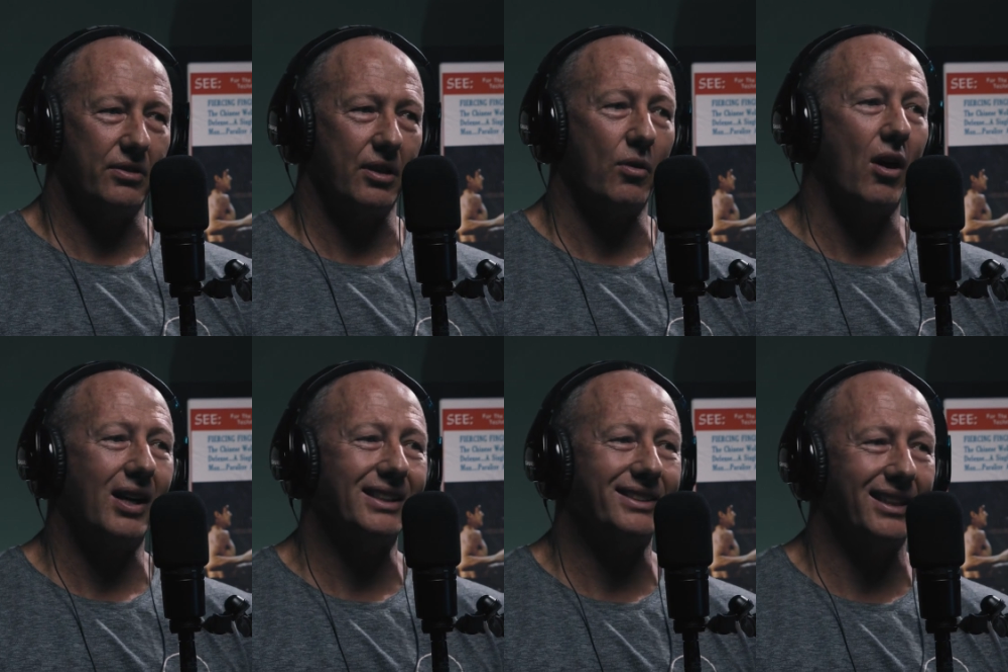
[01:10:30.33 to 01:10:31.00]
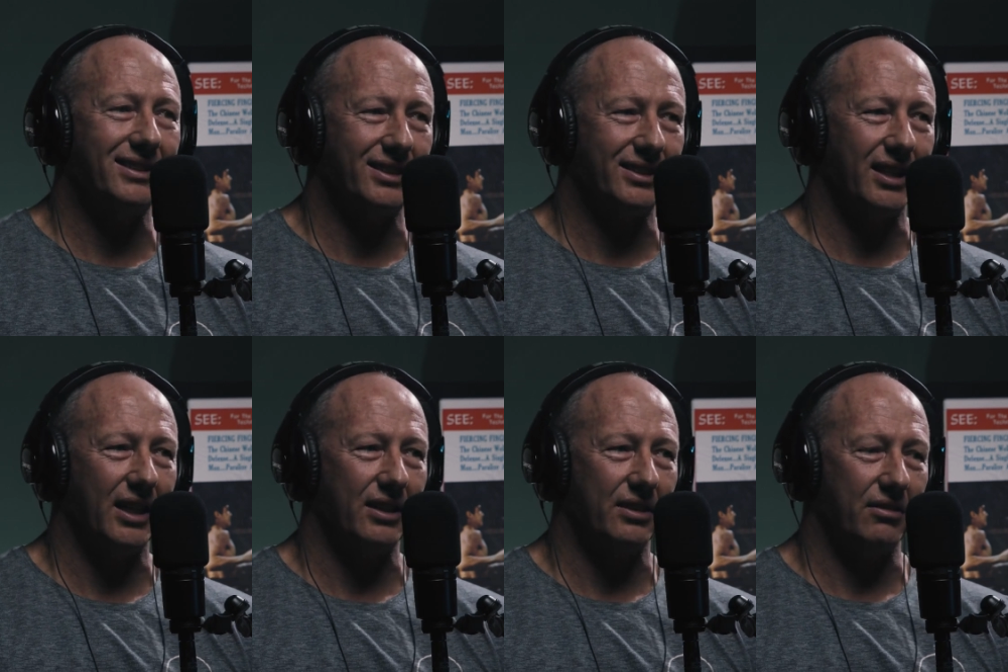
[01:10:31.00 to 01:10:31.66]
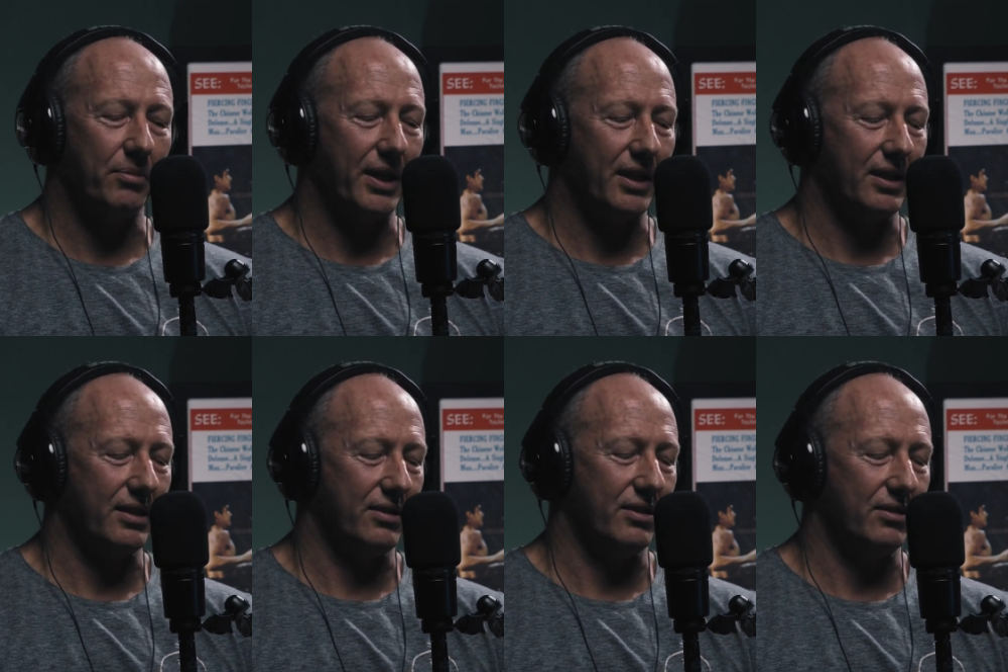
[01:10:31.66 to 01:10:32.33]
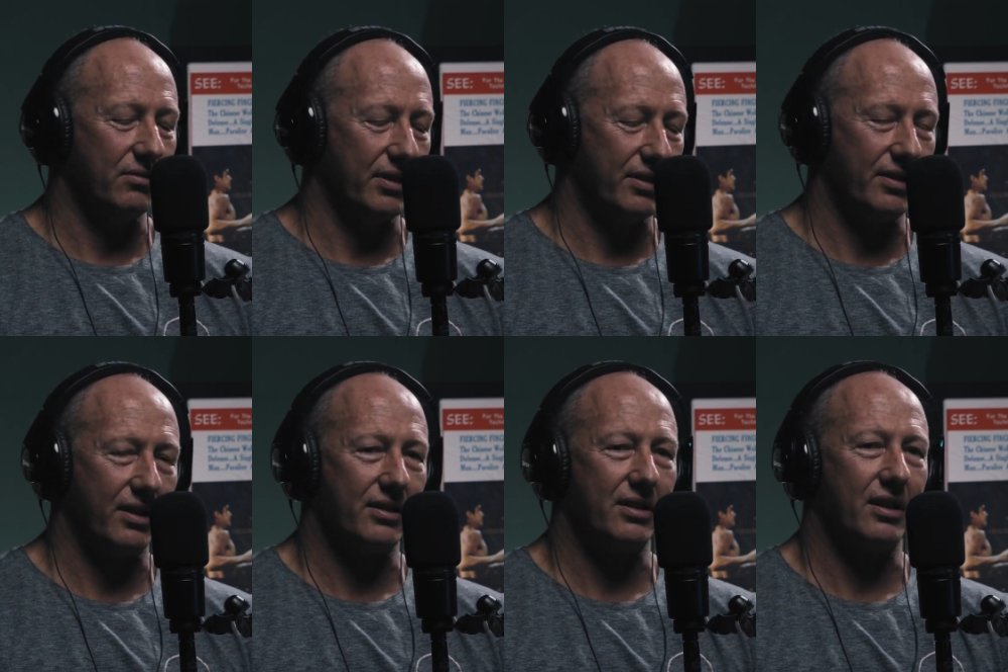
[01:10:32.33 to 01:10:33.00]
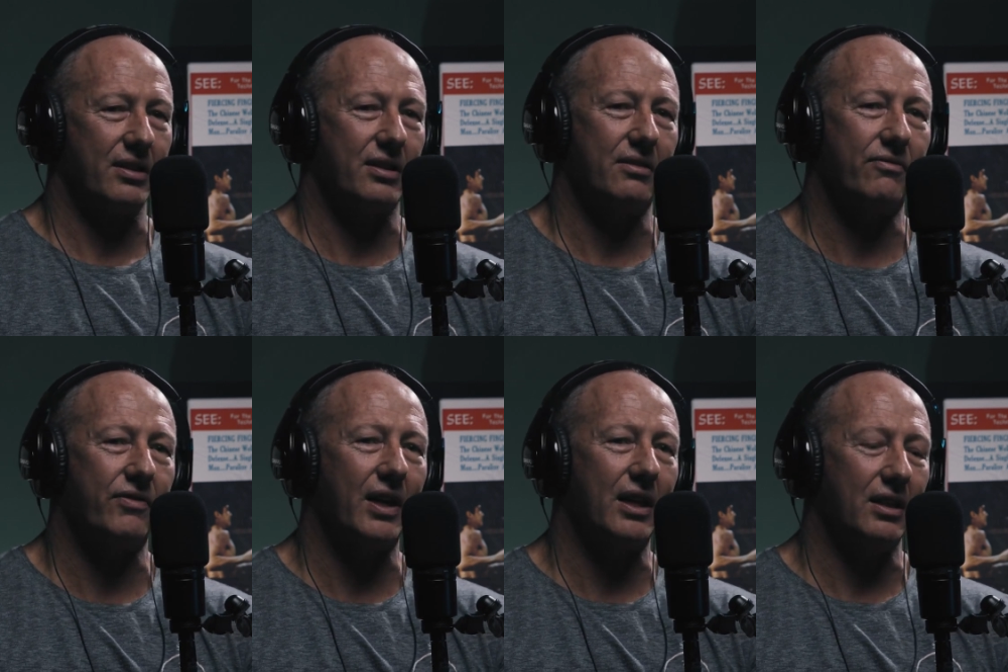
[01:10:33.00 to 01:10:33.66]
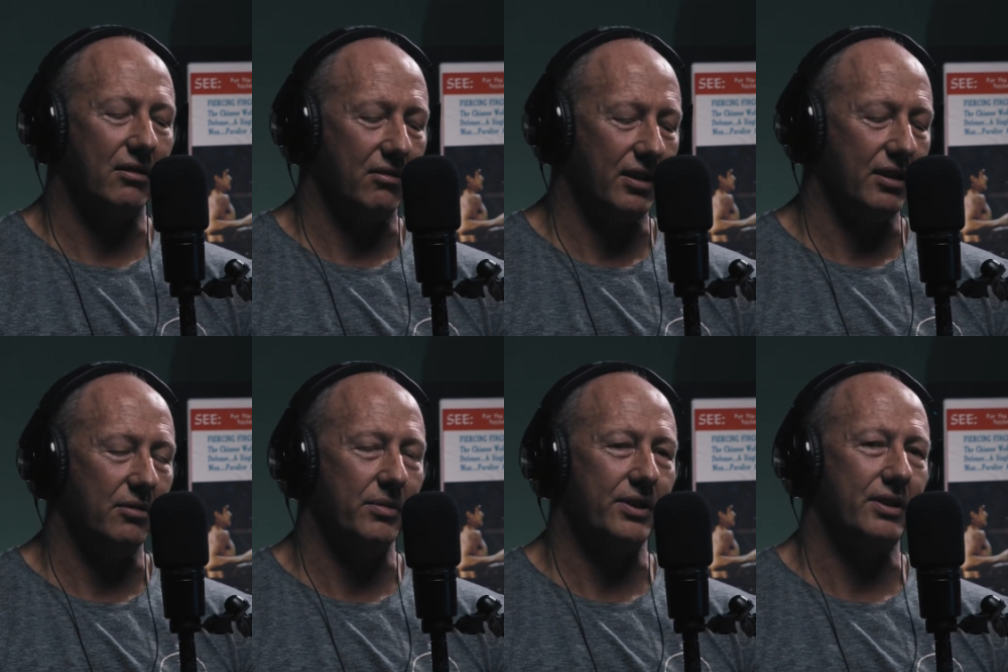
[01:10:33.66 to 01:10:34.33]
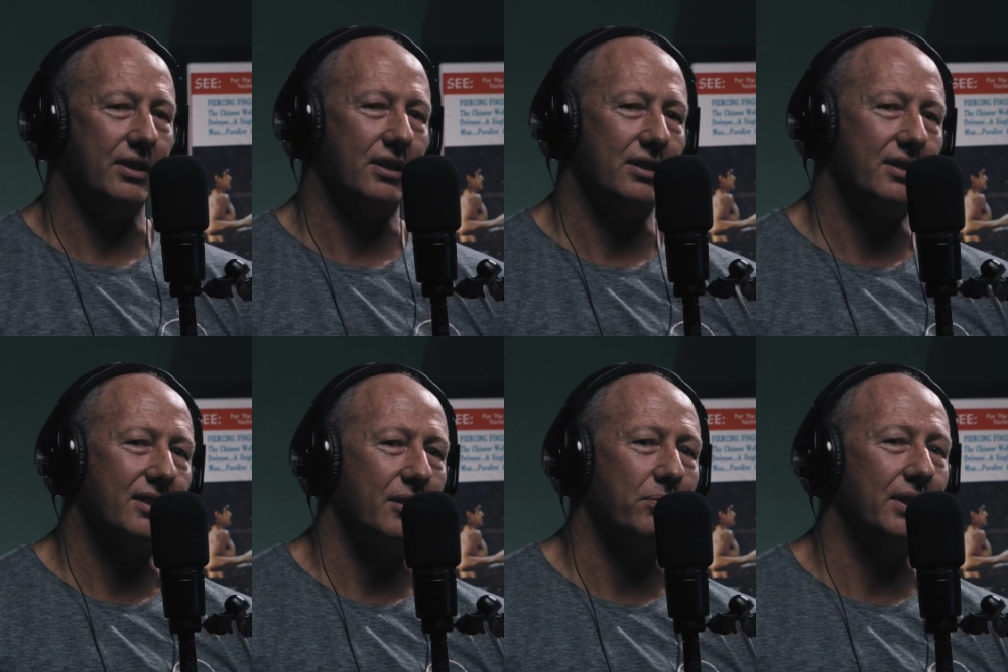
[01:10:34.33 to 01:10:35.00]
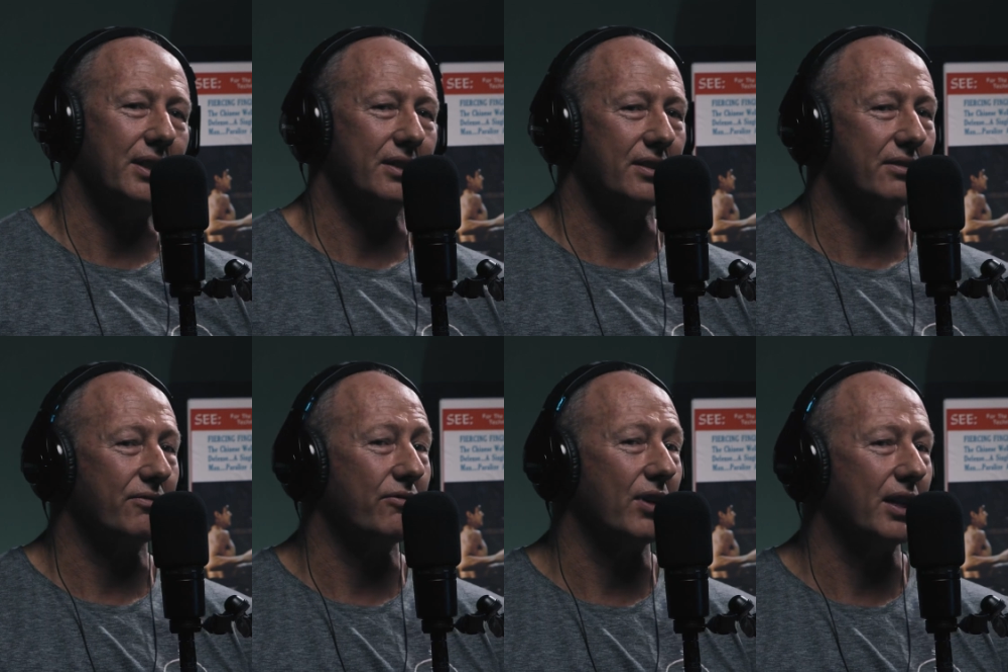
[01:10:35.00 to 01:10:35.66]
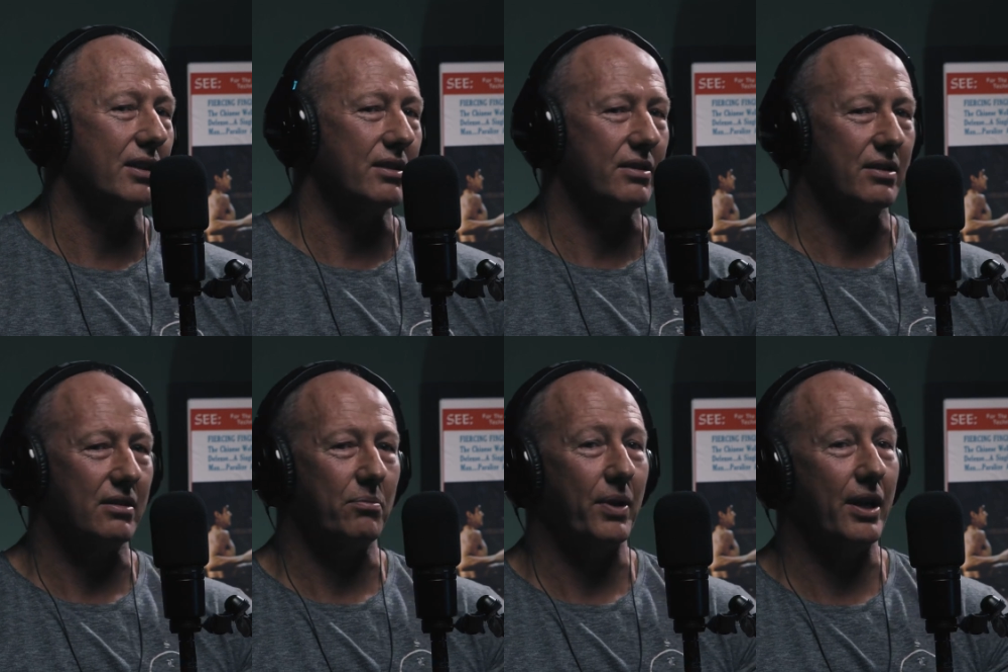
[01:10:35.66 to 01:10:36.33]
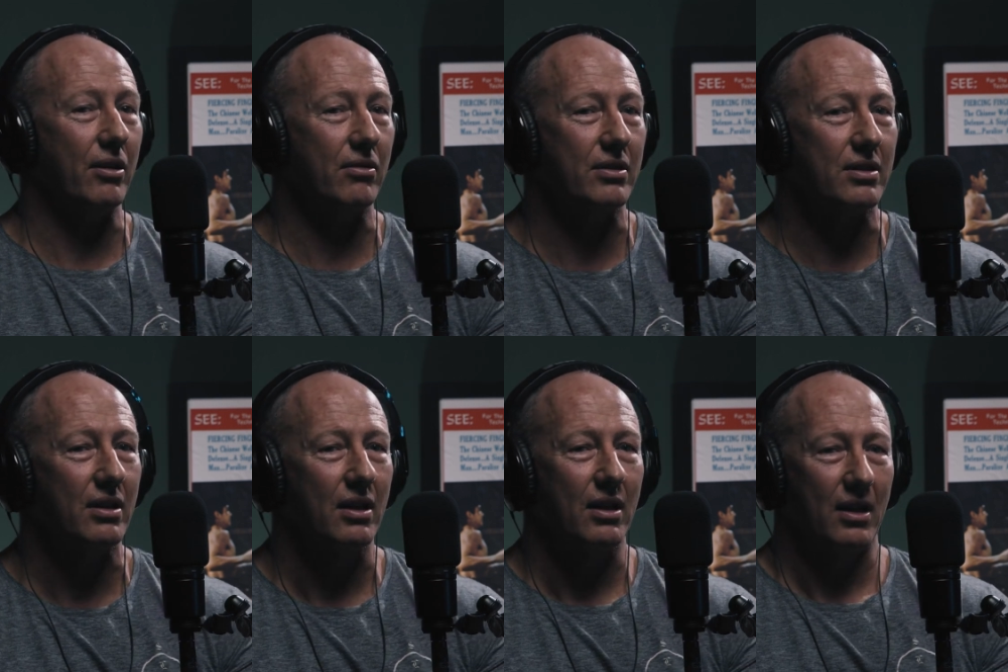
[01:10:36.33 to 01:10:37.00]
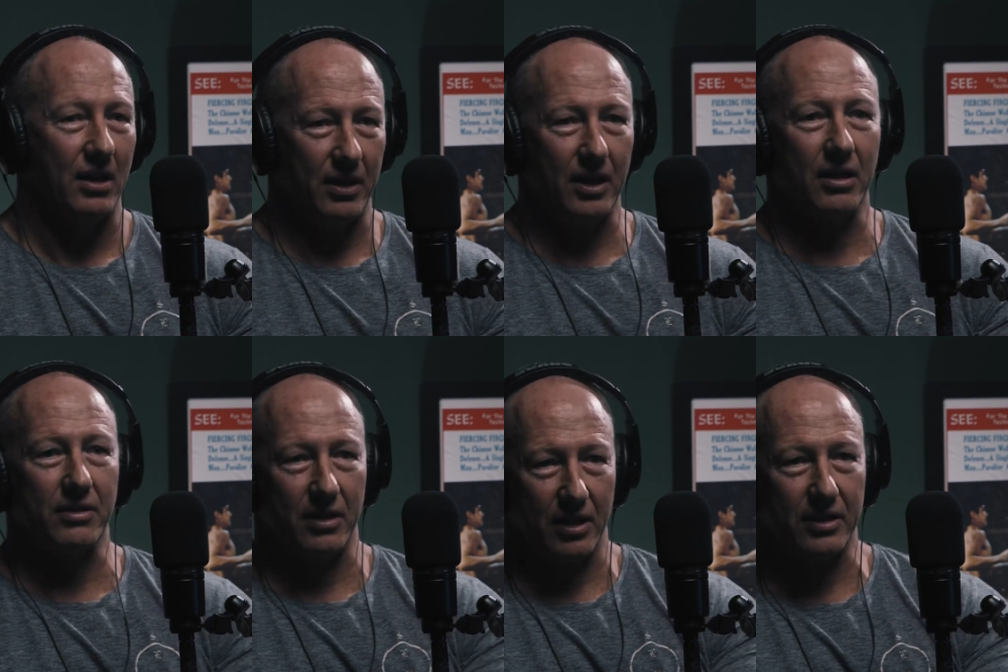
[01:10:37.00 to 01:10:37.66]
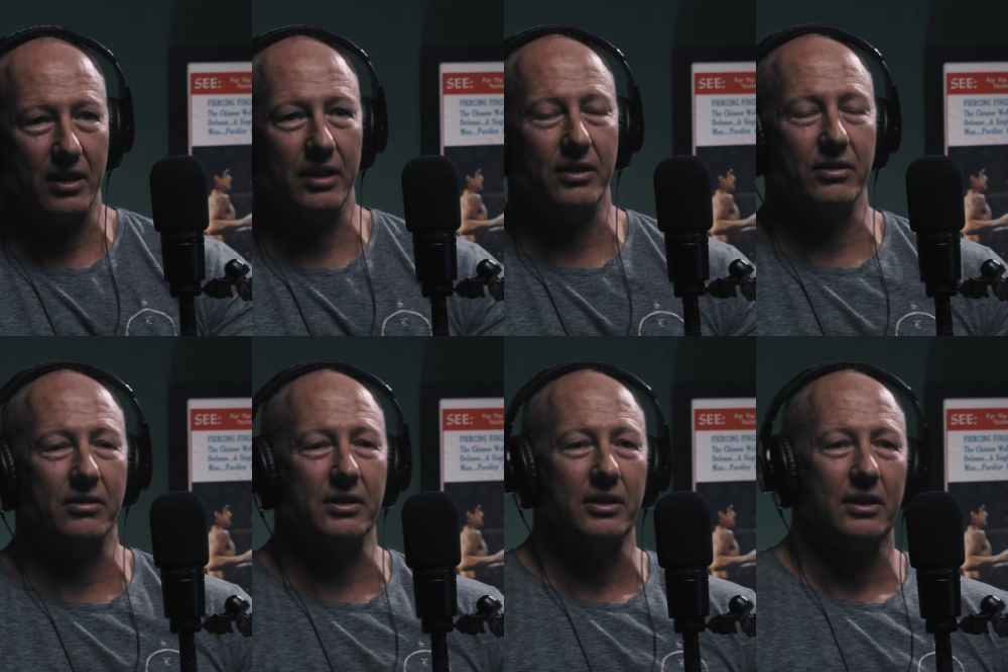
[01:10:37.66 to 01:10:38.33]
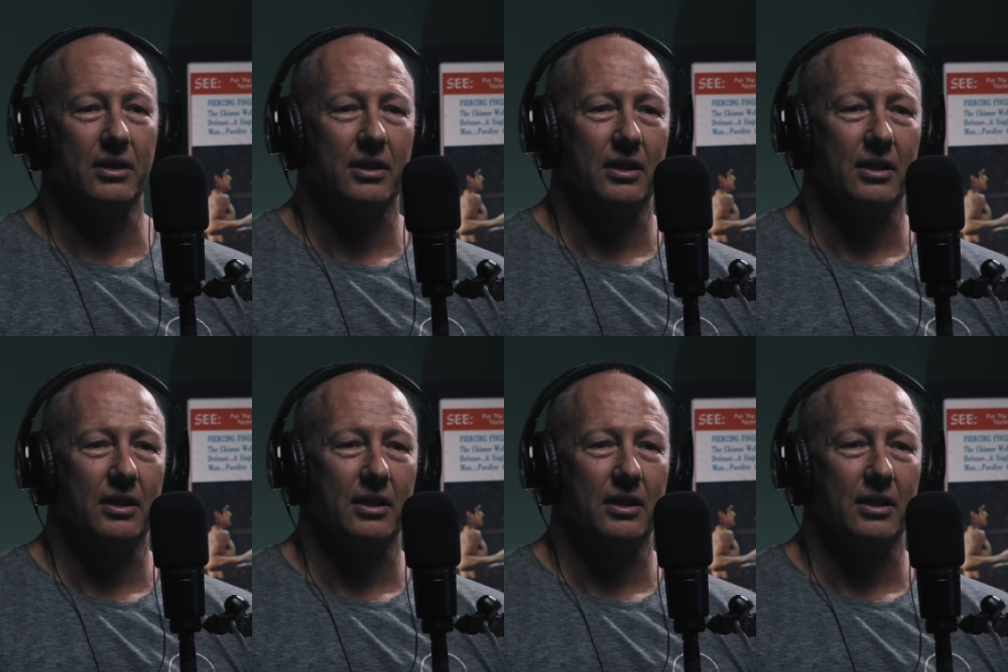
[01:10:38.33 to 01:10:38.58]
So I set the standard about how to deal with success and failure and intimacy and siblings and friends and parents. Yeah. And they go, so that's how you do it.